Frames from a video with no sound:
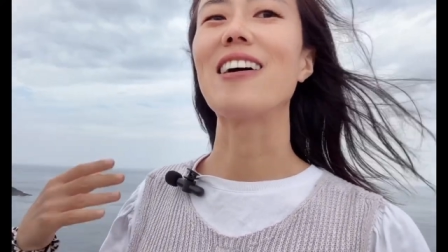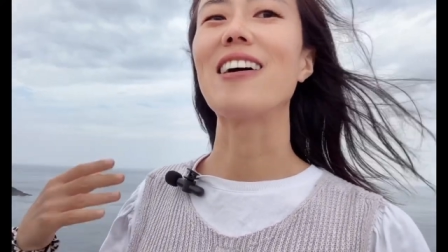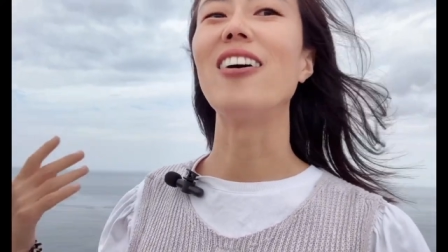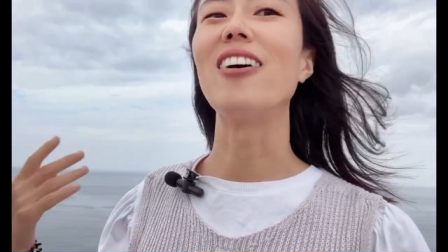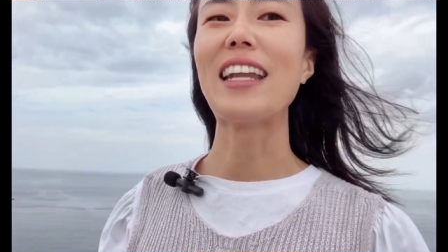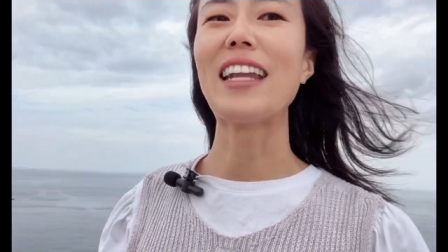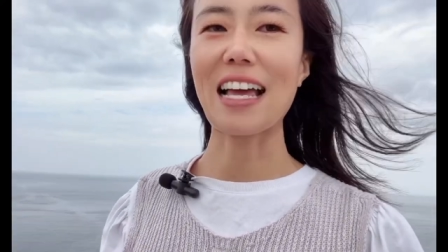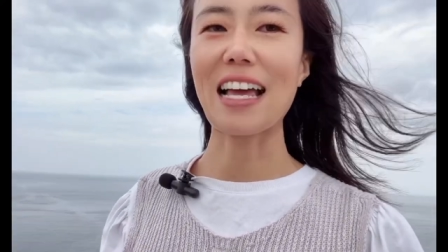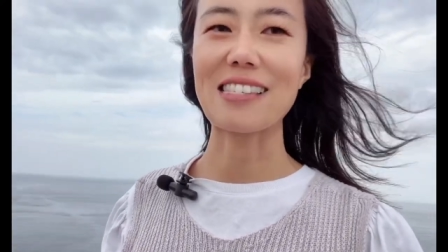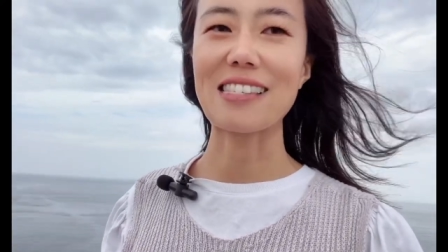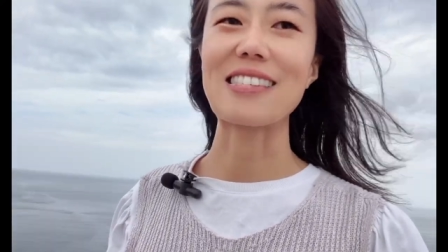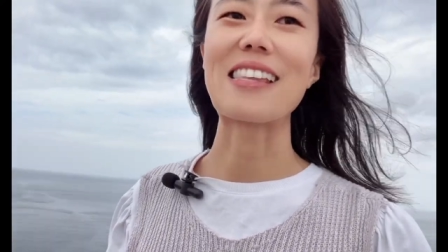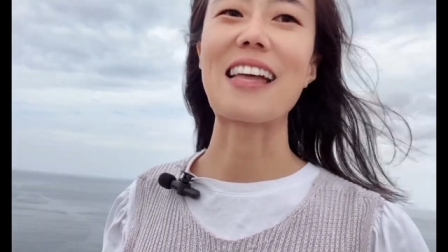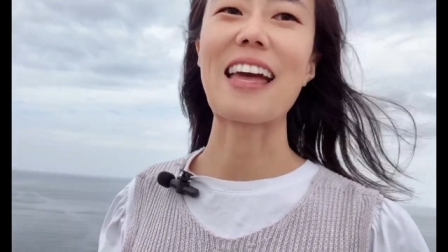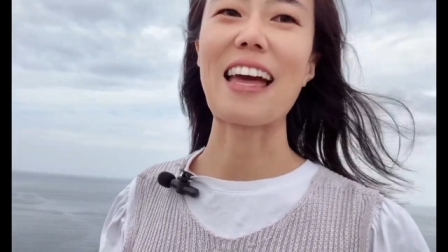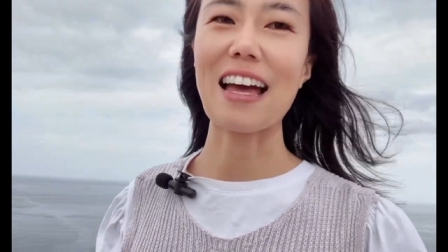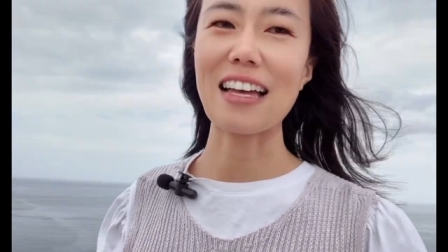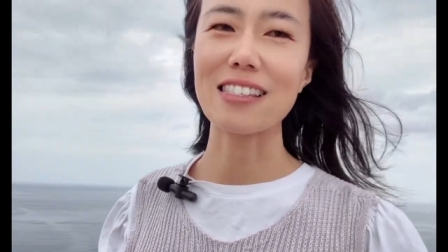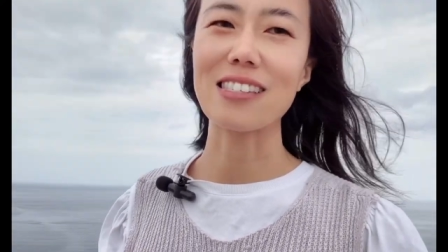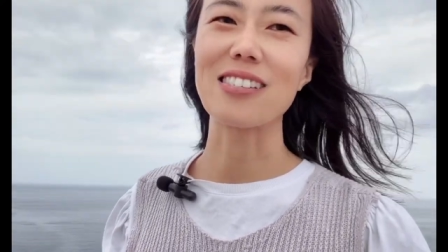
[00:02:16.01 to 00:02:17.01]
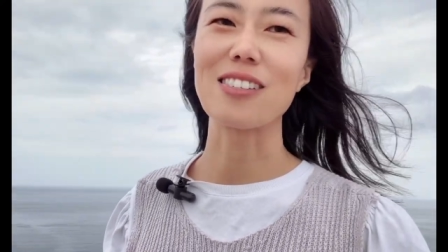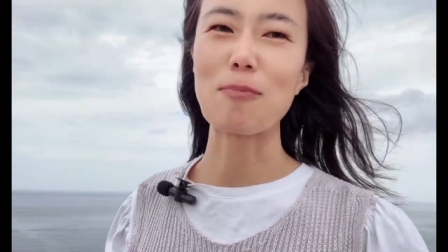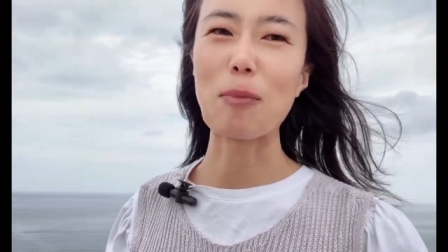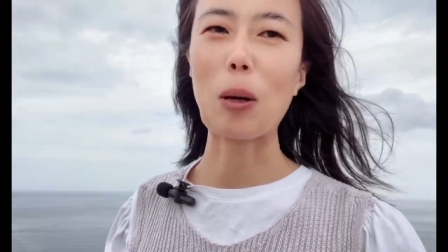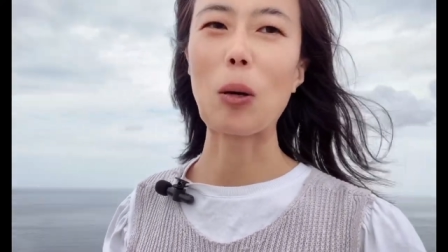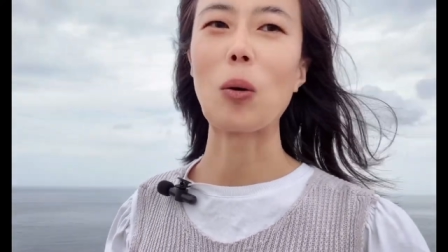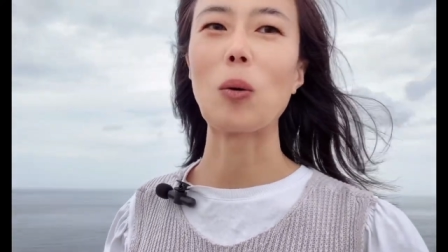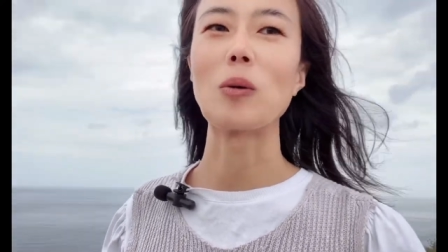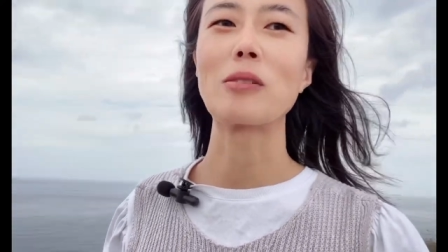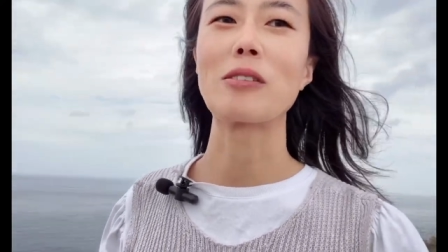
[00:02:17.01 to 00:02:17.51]
a nice day, I
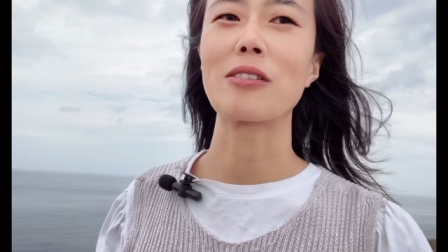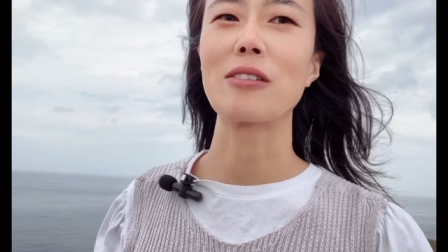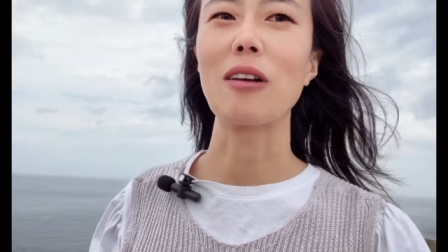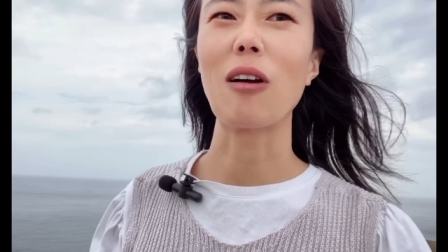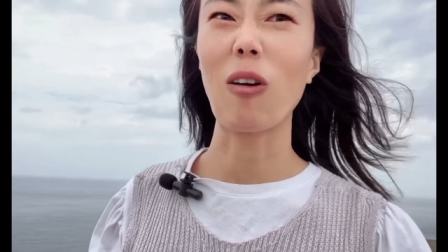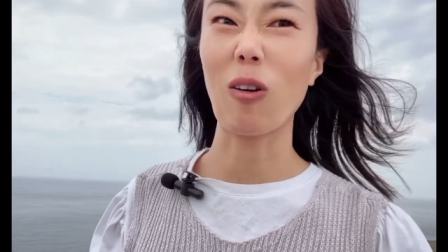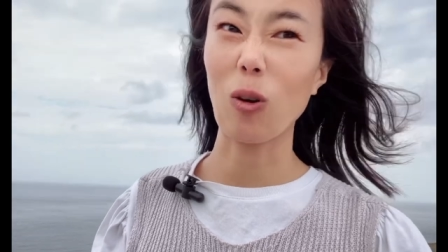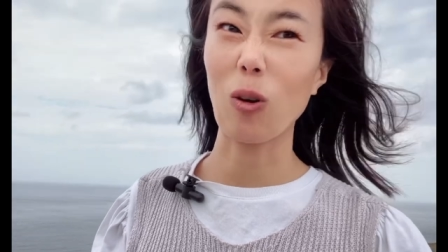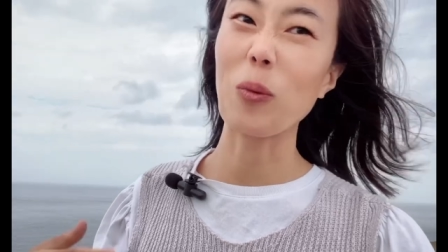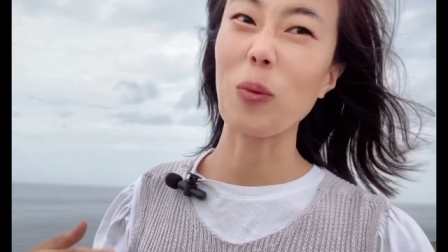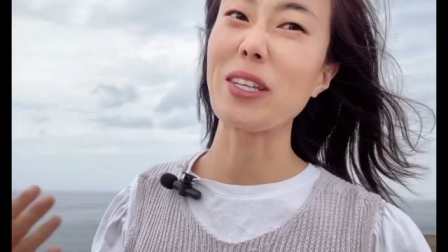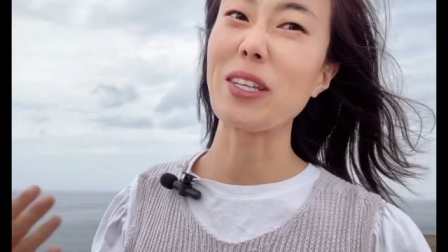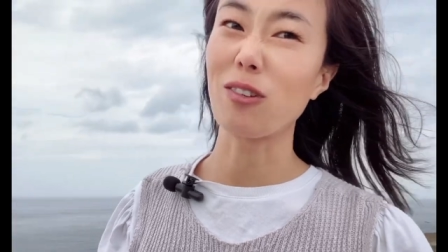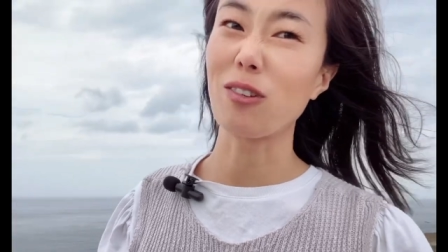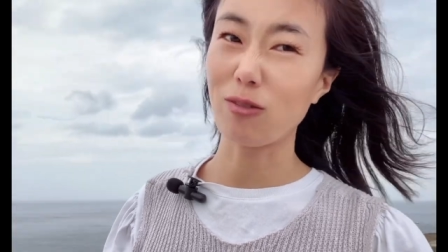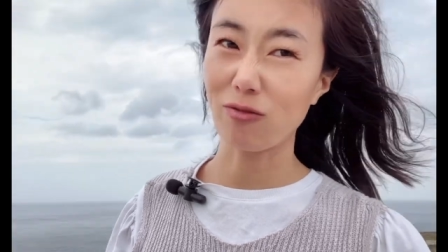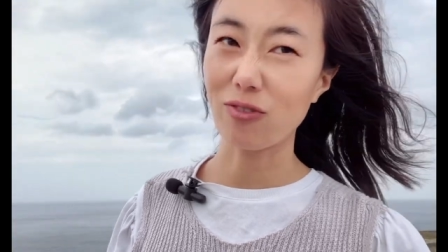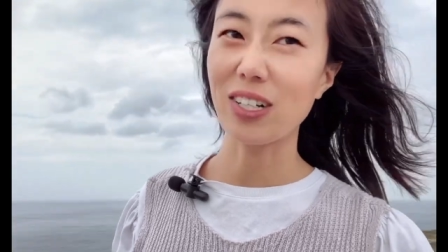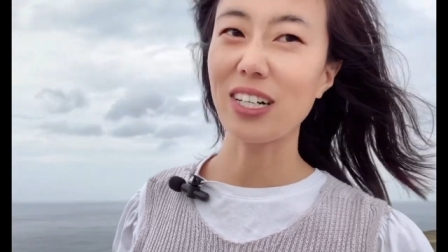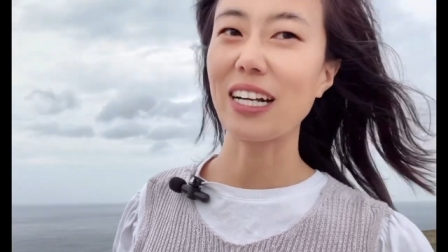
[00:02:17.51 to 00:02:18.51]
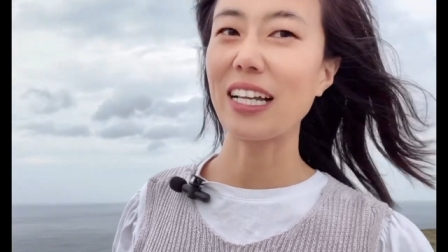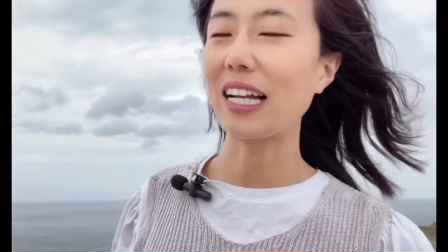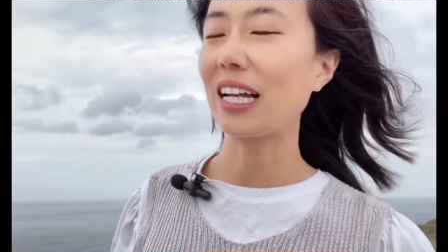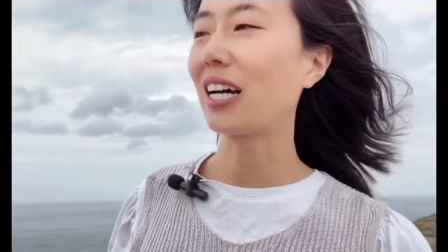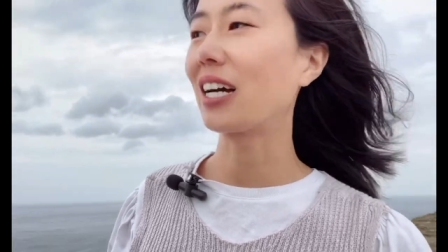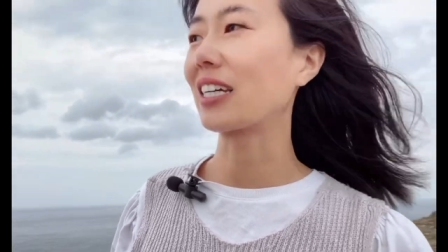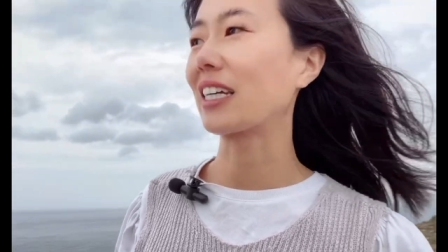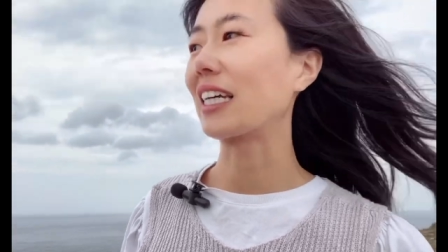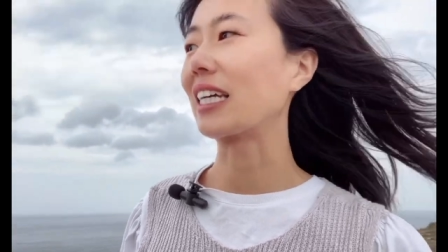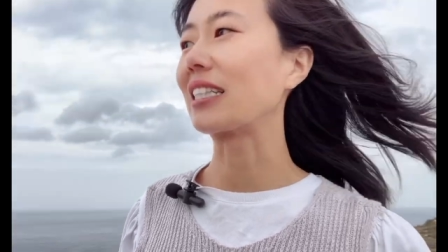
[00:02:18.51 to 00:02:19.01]
suppose, or when you're really
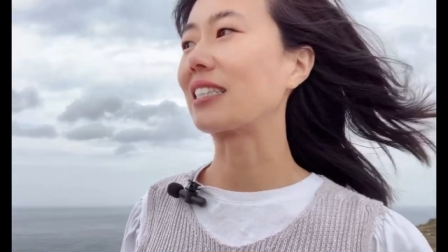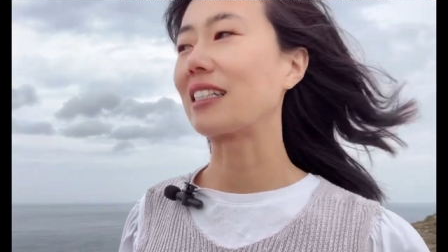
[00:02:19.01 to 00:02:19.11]
lucky.